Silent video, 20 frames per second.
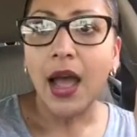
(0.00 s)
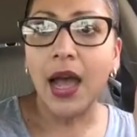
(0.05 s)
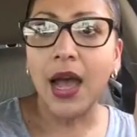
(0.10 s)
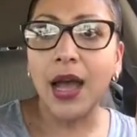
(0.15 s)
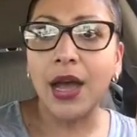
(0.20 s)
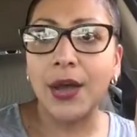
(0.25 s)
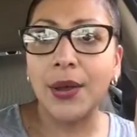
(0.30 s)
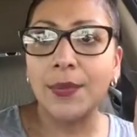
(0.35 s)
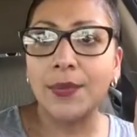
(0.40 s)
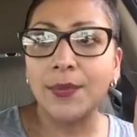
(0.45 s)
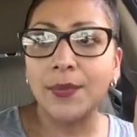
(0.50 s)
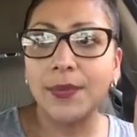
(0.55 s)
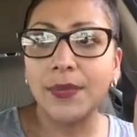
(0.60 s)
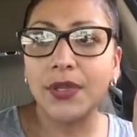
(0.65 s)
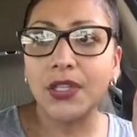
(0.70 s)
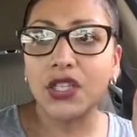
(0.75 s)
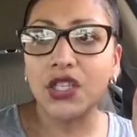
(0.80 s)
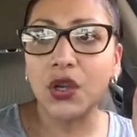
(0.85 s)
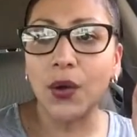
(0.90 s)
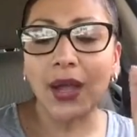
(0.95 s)

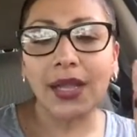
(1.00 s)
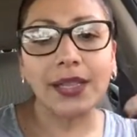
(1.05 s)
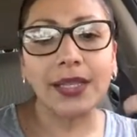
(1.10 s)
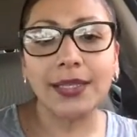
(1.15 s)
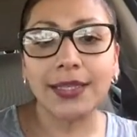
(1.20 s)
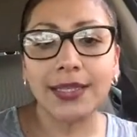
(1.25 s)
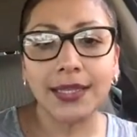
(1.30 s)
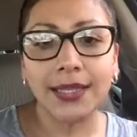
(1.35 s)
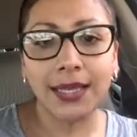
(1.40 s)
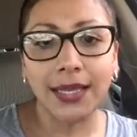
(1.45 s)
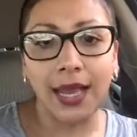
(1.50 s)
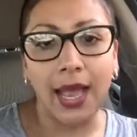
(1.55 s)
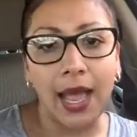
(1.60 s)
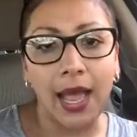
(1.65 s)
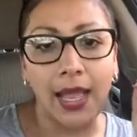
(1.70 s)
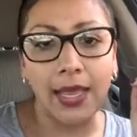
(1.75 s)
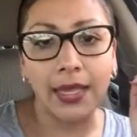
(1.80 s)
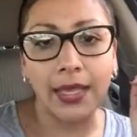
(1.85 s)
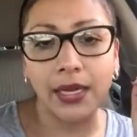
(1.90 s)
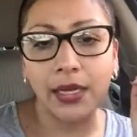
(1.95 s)
So I looked at the
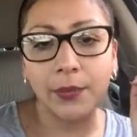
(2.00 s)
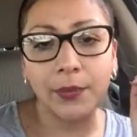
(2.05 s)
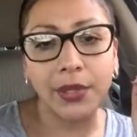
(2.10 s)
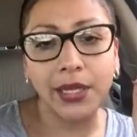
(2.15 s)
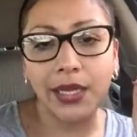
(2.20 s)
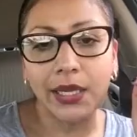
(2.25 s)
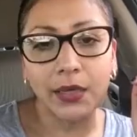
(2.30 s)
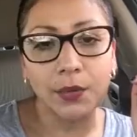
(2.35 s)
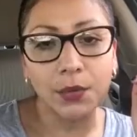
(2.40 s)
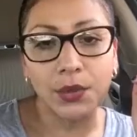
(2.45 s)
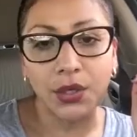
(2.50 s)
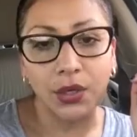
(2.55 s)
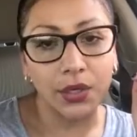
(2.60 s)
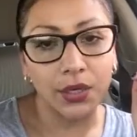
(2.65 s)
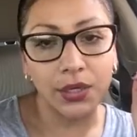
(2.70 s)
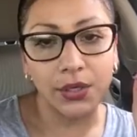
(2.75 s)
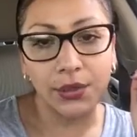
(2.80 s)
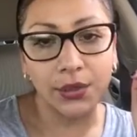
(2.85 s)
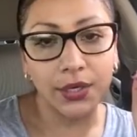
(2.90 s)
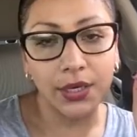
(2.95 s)
guy, and I'm like, I'm
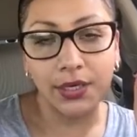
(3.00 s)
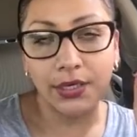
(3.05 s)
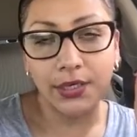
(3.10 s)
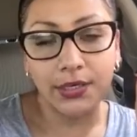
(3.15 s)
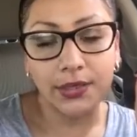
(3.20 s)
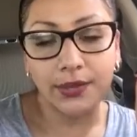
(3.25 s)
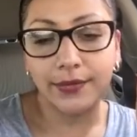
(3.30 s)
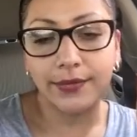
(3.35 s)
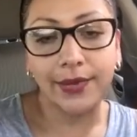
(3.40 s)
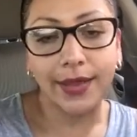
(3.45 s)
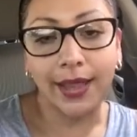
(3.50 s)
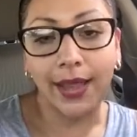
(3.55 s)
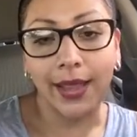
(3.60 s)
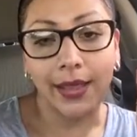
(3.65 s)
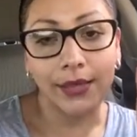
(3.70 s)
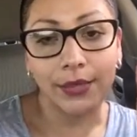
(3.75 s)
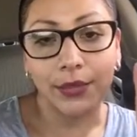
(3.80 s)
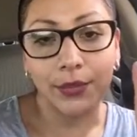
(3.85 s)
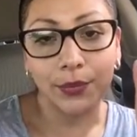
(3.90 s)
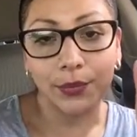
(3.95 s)
sorry, dude. I
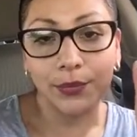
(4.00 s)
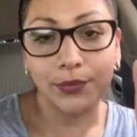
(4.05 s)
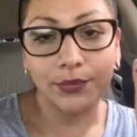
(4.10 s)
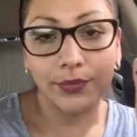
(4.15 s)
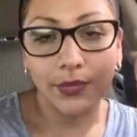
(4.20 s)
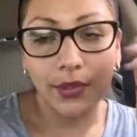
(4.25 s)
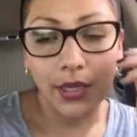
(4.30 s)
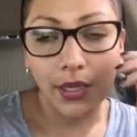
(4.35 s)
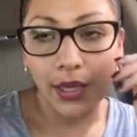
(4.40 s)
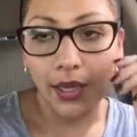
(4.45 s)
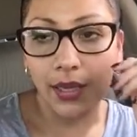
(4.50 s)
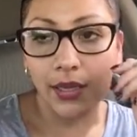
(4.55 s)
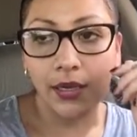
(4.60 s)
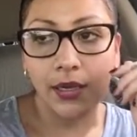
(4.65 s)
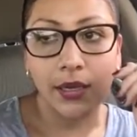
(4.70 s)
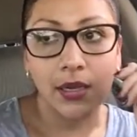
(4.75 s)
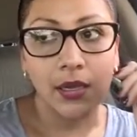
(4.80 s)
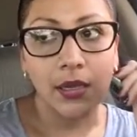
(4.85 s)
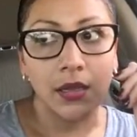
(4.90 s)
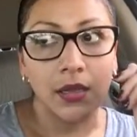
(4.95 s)
had to. And
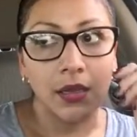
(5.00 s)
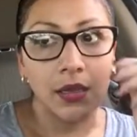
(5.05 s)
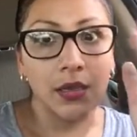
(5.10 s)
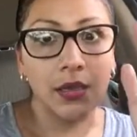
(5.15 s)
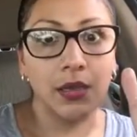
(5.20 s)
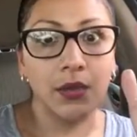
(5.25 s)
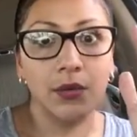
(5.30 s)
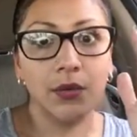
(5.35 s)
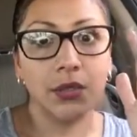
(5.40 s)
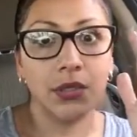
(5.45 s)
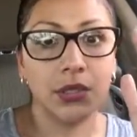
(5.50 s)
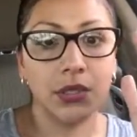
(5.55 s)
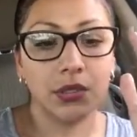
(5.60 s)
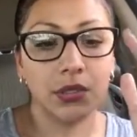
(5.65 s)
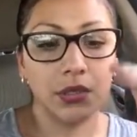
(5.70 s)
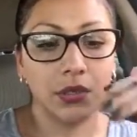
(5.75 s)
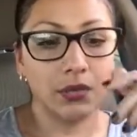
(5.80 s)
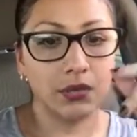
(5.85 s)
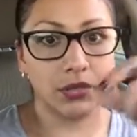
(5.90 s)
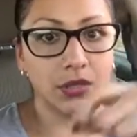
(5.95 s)
he was
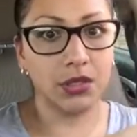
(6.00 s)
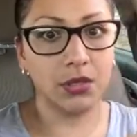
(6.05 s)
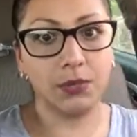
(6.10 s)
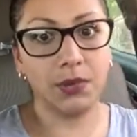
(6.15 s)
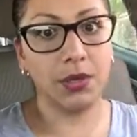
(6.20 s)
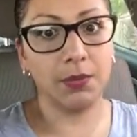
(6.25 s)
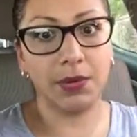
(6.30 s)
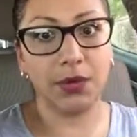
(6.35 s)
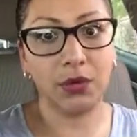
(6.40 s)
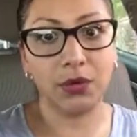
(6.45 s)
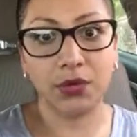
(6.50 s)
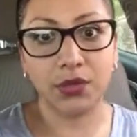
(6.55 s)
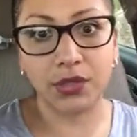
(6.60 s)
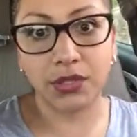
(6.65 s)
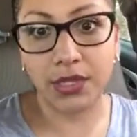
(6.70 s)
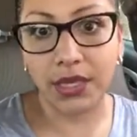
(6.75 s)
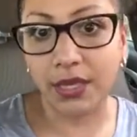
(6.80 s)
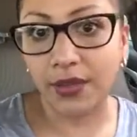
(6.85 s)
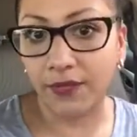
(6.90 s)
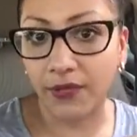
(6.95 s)
just like, oh, shit, let me get my
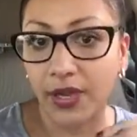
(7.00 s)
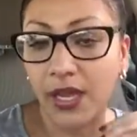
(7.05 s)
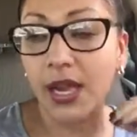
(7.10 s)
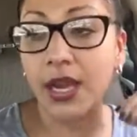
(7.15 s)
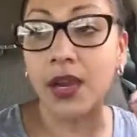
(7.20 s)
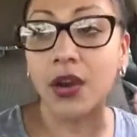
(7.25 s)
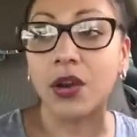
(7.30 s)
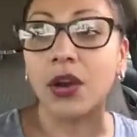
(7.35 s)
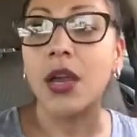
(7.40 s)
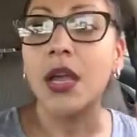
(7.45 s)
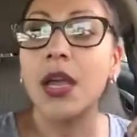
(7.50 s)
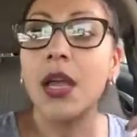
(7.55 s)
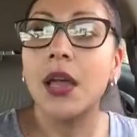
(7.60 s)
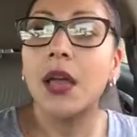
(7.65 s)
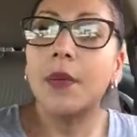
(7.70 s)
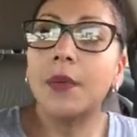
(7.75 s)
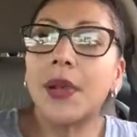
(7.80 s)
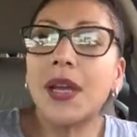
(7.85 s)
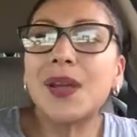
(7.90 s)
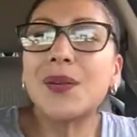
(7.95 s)
groceries and get the fuck out of here.
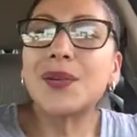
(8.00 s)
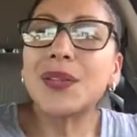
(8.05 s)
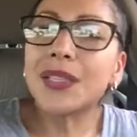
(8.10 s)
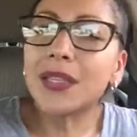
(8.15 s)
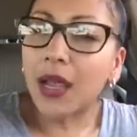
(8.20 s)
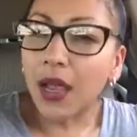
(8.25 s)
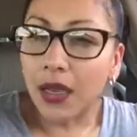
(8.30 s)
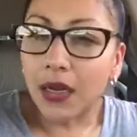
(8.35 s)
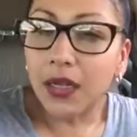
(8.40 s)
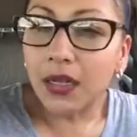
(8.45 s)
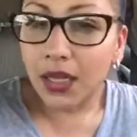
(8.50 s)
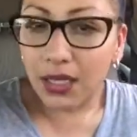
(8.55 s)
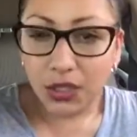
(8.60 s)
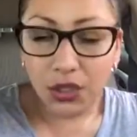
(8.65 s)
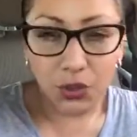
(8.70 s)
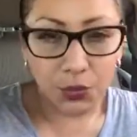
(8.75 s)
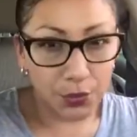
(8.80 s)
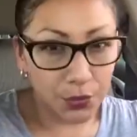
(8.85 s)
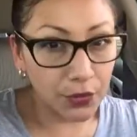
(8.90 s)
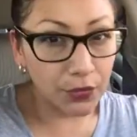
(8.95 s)
But it was kind of, like,
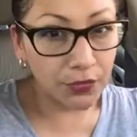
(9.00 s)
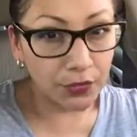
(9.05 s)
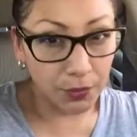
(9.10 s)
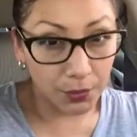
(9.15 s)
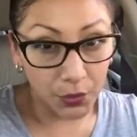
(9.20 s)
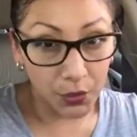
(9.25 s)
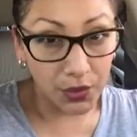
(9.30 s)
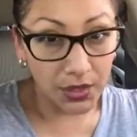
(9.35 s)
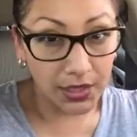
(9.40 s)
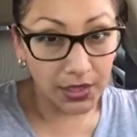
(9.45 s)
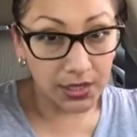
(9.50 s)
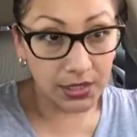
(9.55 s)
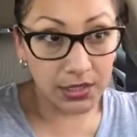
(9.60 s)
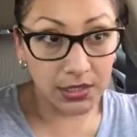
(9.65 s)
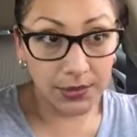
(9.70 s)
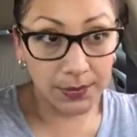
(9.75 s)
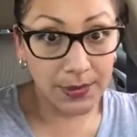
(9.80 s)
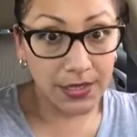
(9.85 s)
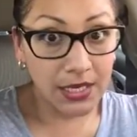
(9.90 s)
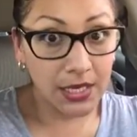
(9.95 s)
to prove a point that
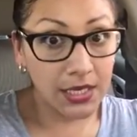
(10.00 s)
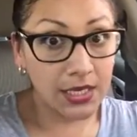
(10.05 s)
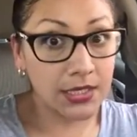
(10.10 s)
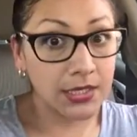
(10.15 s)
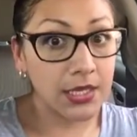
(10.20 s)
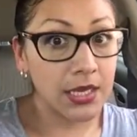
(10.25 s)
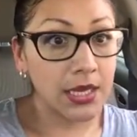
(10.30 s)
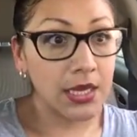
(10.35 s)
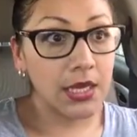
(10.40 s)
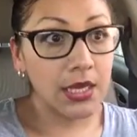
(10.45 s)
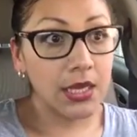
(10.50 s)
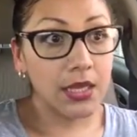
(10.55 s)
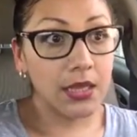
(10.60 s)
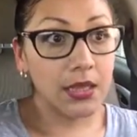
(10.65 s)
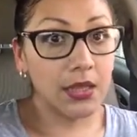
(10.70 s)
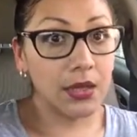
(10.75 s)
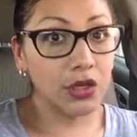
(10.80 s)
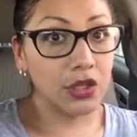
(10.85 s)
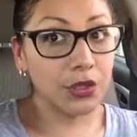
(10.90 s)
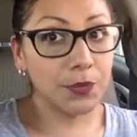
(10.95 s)
just because
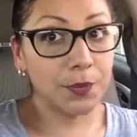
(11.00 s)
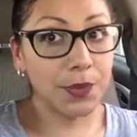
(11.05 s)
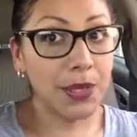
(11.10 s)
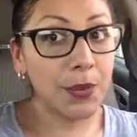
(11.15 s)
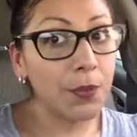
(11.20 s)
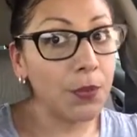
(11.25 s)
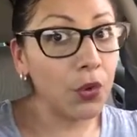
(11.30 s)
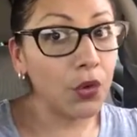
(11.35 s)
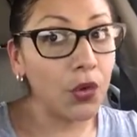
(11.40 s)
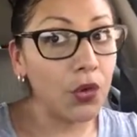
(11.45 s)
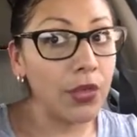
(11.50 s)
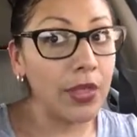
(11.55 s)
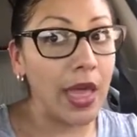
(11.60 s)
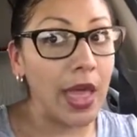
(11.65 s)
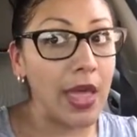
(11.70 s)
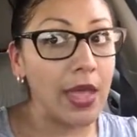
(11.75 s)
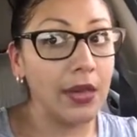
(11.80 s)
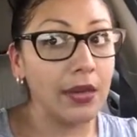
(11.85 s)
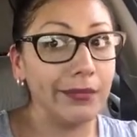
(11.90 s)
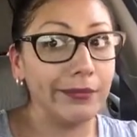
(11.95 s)
there's people
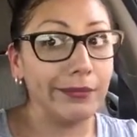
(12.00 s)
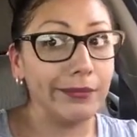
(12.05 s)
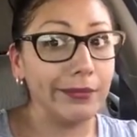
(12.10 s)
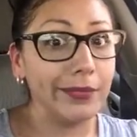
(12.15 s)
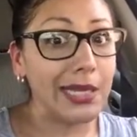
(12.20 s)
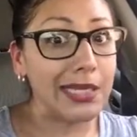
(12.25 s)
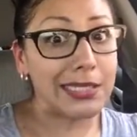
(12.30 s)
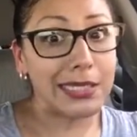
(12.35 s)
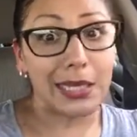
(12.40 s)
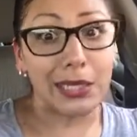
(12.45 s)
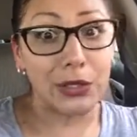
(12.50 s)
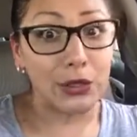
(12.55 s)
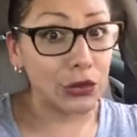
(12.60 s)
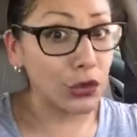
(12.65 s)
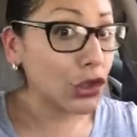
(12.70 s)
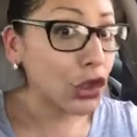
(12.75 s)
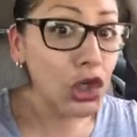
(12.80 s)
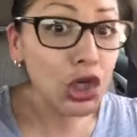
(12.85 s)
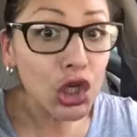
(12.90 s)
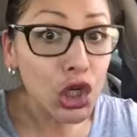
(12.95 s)
that attend
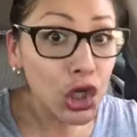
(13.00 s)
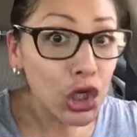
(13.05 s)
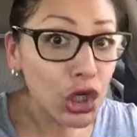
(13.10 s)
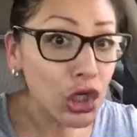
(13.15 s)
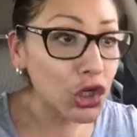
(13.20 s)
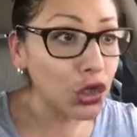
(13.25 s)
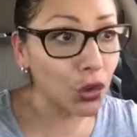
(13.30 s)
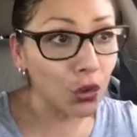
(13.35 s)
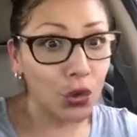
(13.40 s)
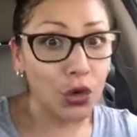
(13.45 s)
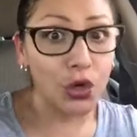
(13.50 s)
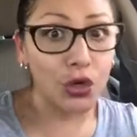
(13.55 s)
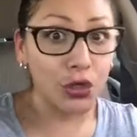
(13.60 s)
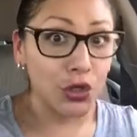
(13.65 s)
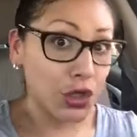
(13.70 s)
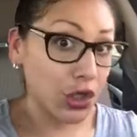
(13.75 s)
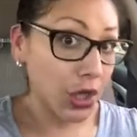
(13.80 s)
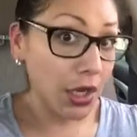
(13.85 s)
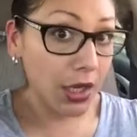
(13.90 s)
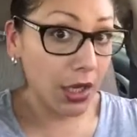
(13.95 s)
your church or
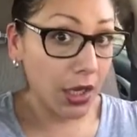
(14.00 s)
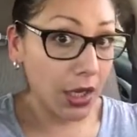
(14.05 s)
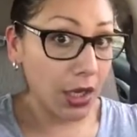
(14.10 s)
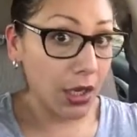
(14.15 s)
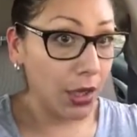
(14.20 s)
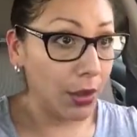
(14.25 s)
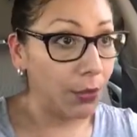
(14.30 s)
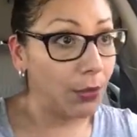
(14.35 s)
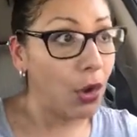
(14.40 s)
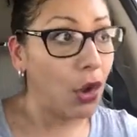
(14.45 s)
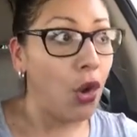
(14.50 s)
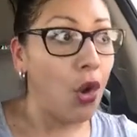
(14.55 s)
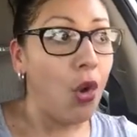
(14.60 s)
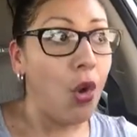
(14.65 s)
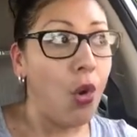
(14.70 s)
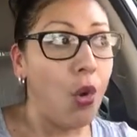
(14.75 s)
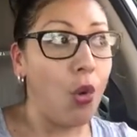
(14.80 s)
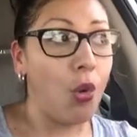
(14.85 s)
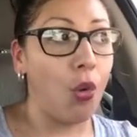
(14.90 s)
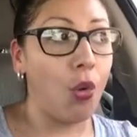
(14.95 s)
your gym
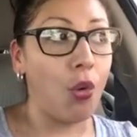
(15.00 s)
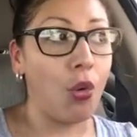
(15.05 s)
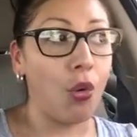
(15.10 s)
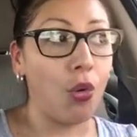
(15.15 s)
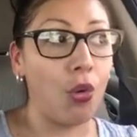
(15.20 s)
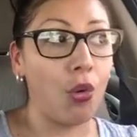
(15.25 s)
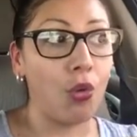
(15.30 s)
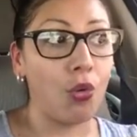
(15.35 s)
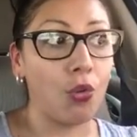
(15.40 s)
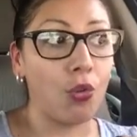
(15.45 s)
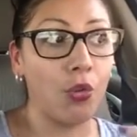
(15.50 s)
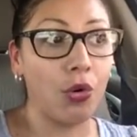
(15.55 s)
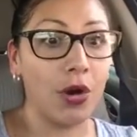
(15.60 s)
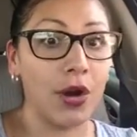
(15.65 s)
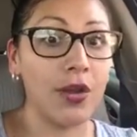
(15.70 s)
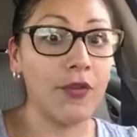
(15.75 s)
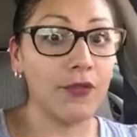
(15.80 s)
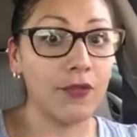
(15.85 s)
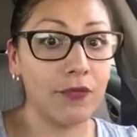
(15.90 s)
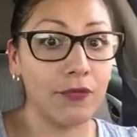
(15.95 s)
or
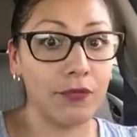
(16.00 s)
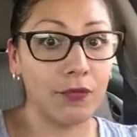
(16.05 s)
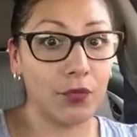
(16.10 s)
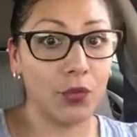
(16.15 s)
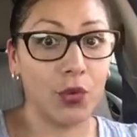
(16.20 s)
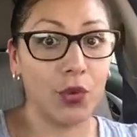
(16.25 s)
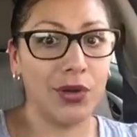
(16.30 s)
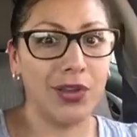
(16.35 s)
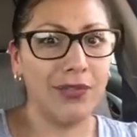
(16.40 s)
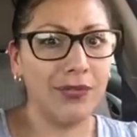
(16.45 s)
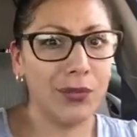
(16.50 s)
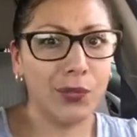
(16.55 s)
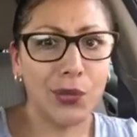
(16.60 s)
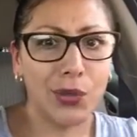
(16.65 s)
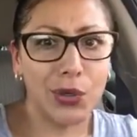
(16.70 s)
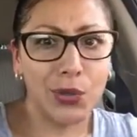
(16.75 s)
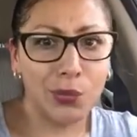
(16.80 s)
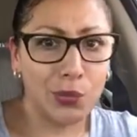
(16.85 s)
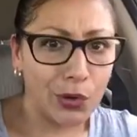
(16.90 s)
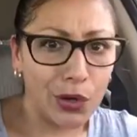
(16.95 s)
wherever, or even
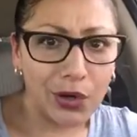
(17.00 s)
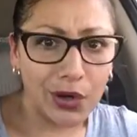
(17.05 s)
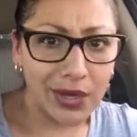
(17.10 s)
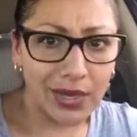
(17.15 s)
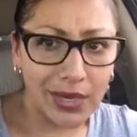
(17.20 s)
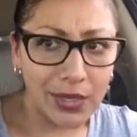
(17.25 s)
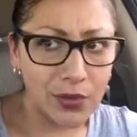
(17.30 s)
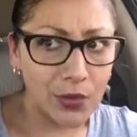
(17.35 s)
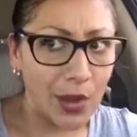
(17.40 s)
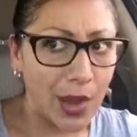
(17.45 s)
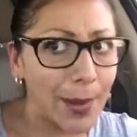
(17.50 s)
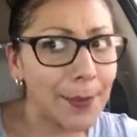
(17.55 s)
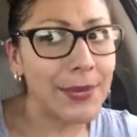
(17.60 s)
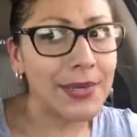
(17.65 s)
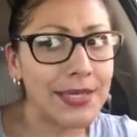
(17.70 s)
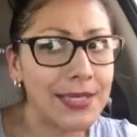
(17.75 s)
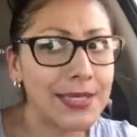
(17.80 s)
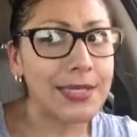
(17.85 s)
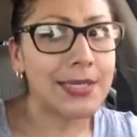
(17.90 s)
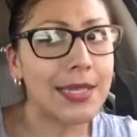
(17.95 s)
where you work, and you
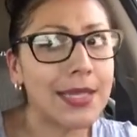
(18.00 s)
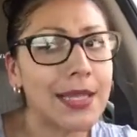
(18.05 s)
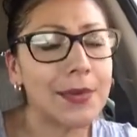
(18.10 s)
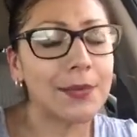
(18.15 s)
happen to see